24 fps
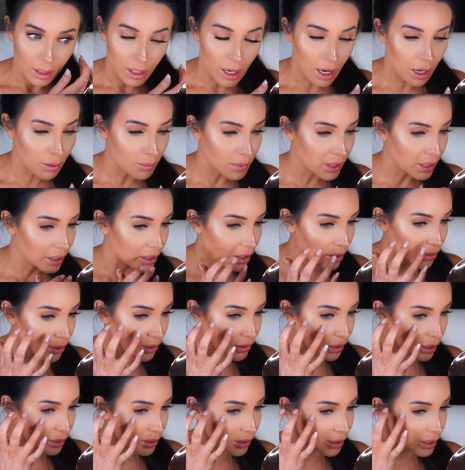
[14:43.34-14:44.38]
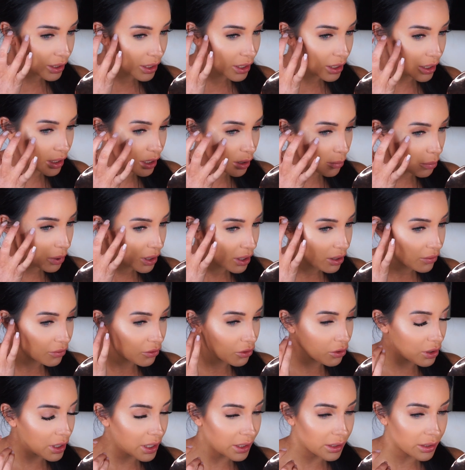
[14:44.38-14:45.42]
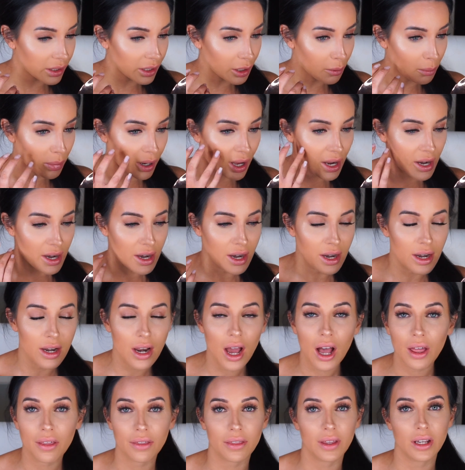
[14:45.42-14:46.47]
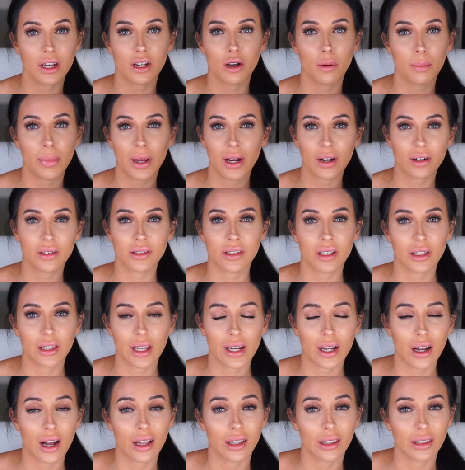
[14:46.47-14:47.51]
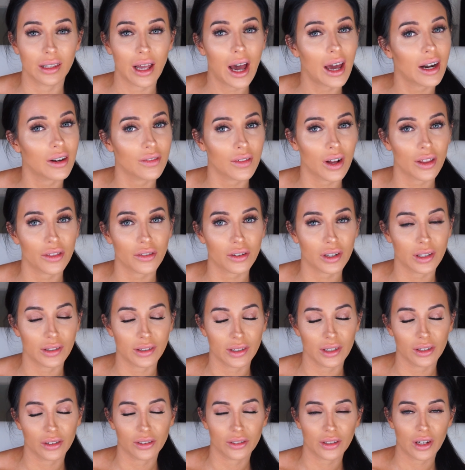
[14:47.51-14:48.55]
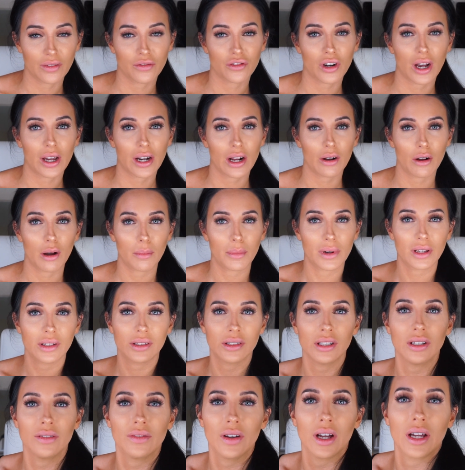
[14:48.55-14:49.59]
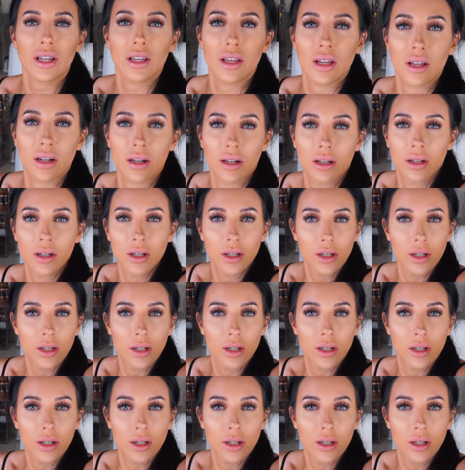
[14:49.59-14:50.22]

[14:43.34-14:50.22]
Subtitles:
I mean, there's a teeny bit of creasing, but nothing compared to like a lot of other concealers I've tried out. I'm gonna see if I can